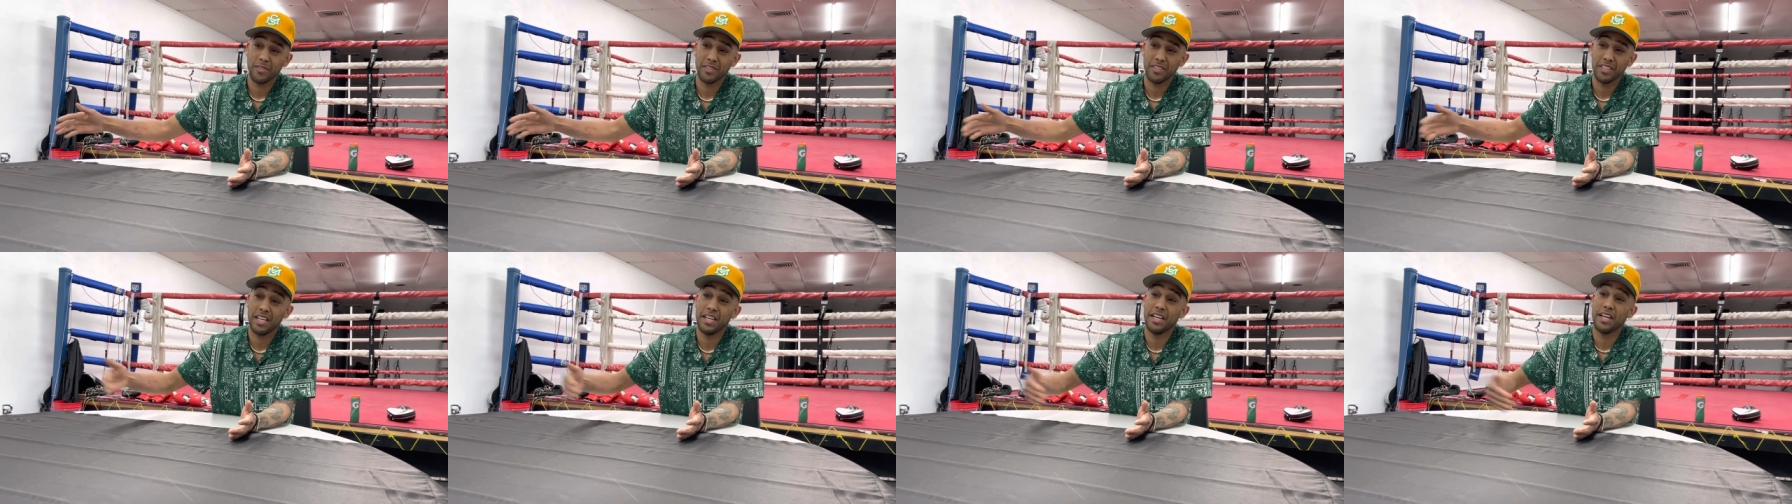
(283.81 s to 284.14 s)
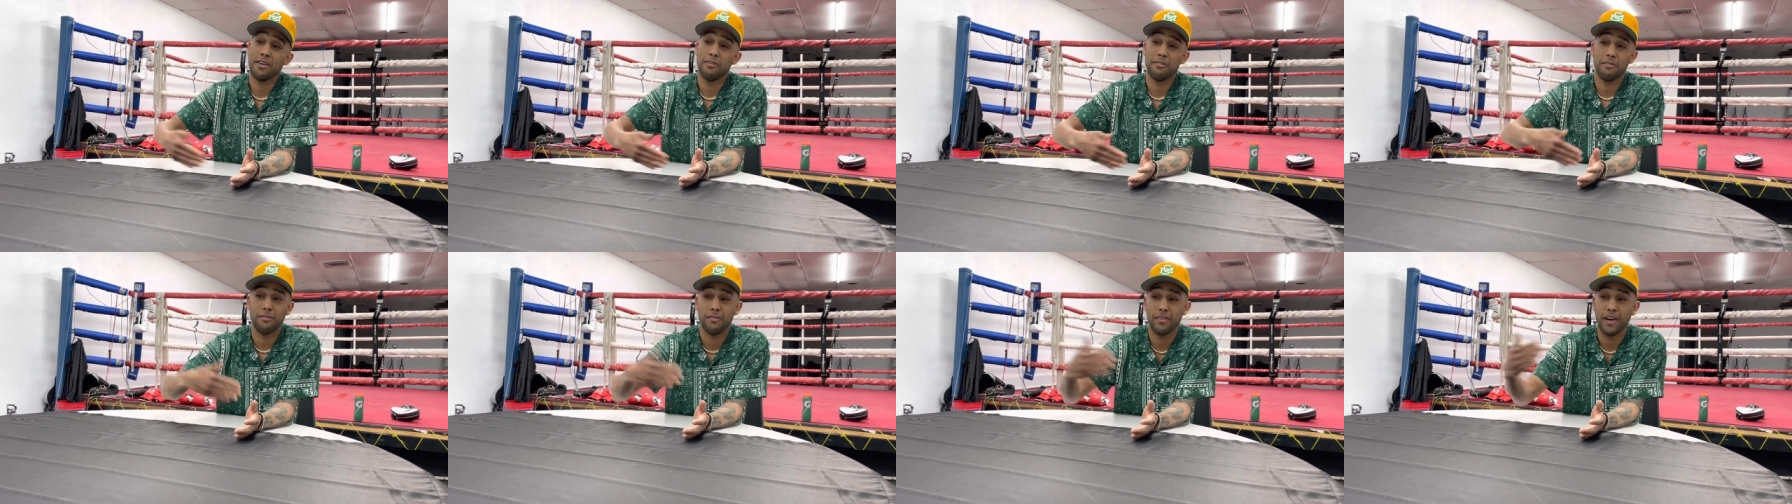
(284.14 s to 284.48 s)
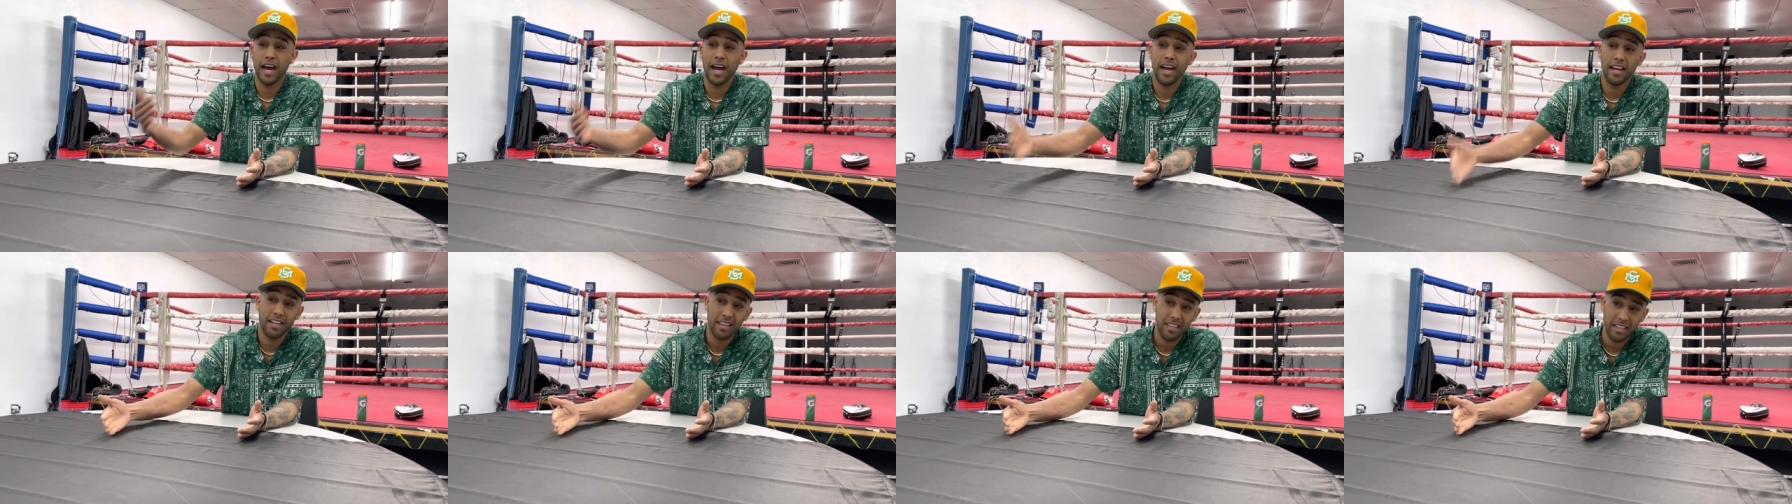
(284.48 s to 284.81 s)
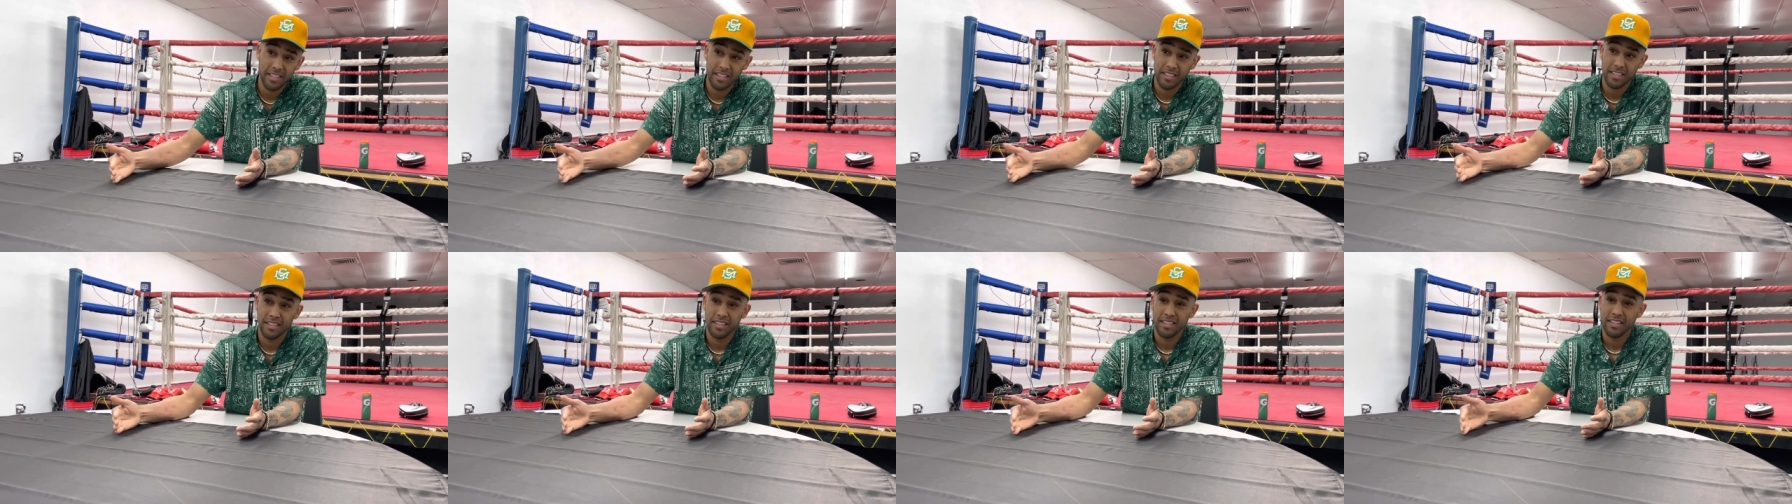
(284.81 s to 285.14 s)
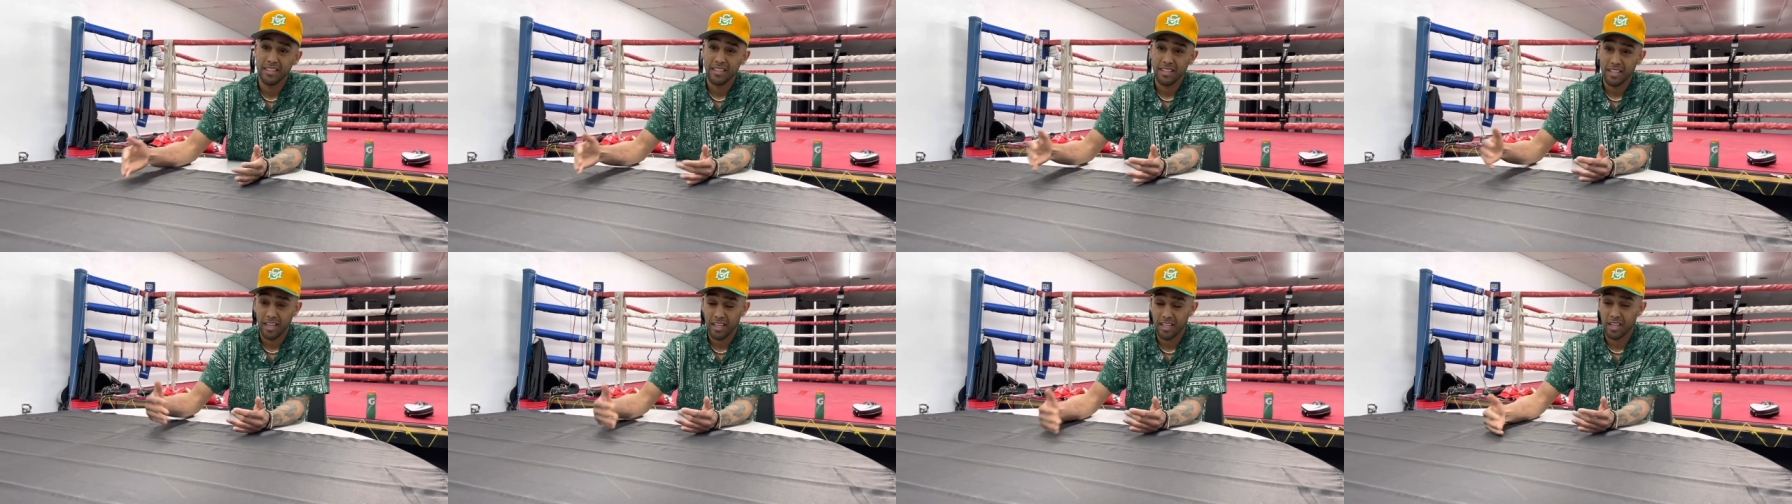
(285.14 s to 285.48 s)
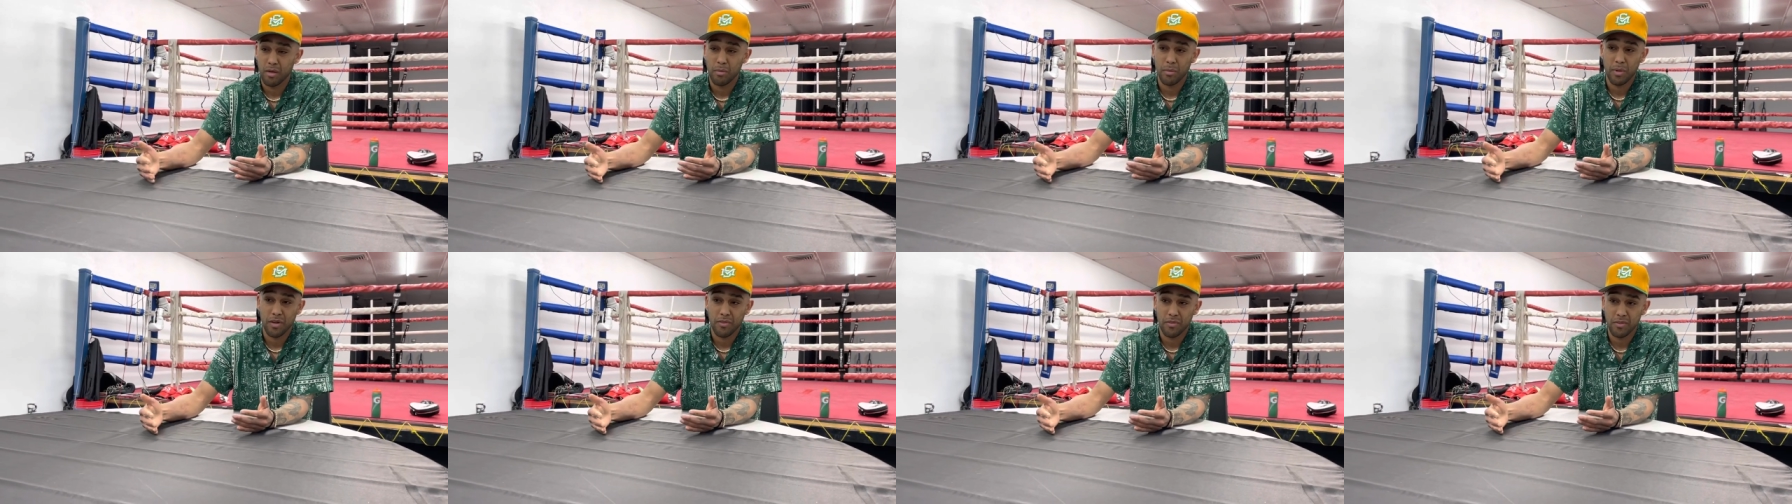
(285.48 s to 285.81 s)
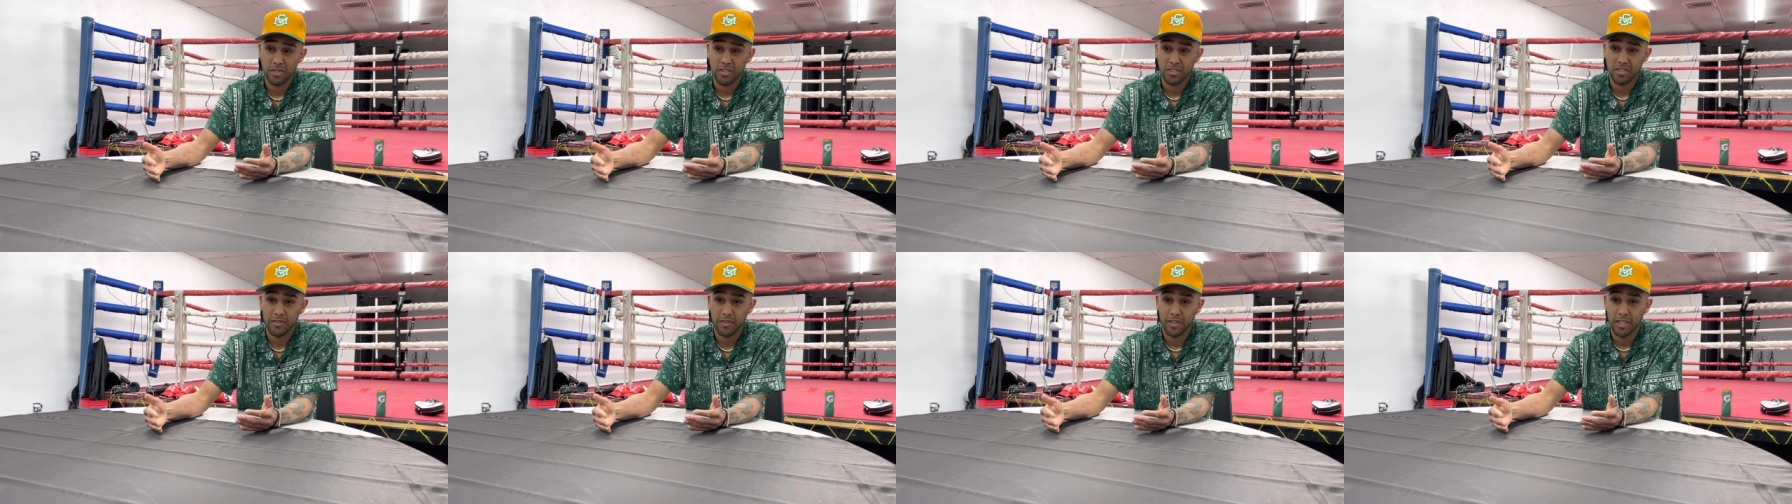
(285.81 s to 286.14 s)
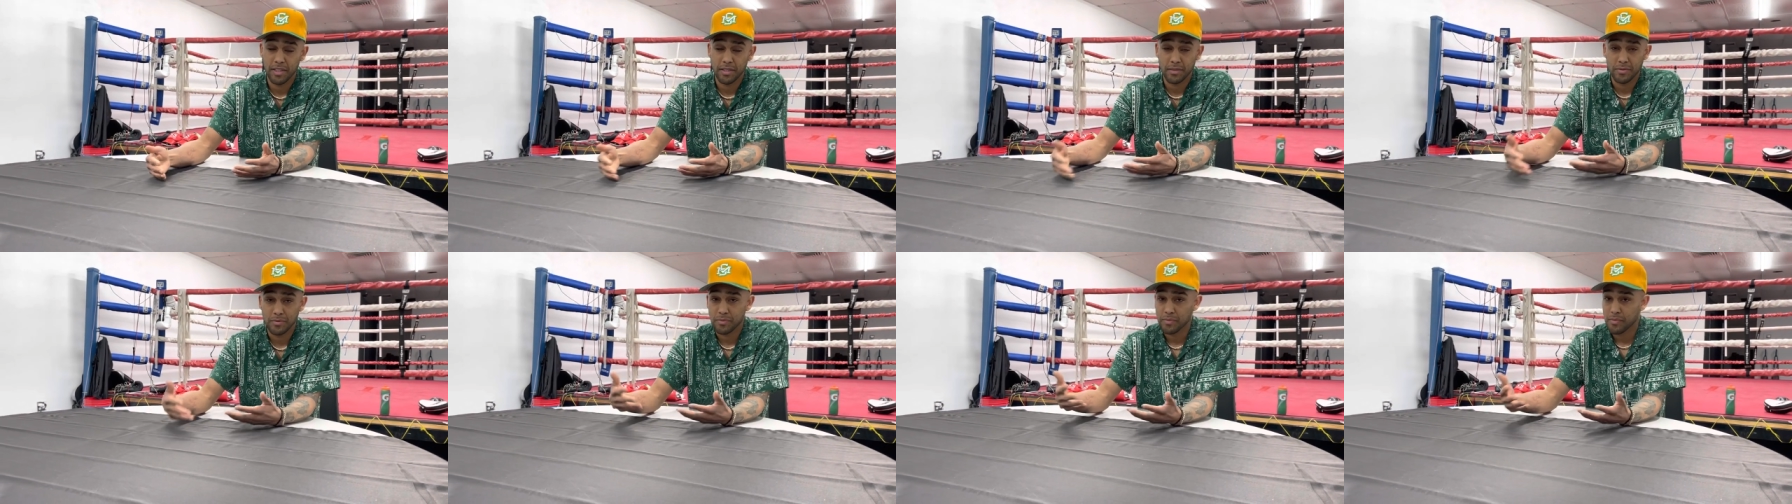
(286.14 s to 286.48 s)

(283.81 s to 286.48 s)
Yeah. And then finally, I got my first fight.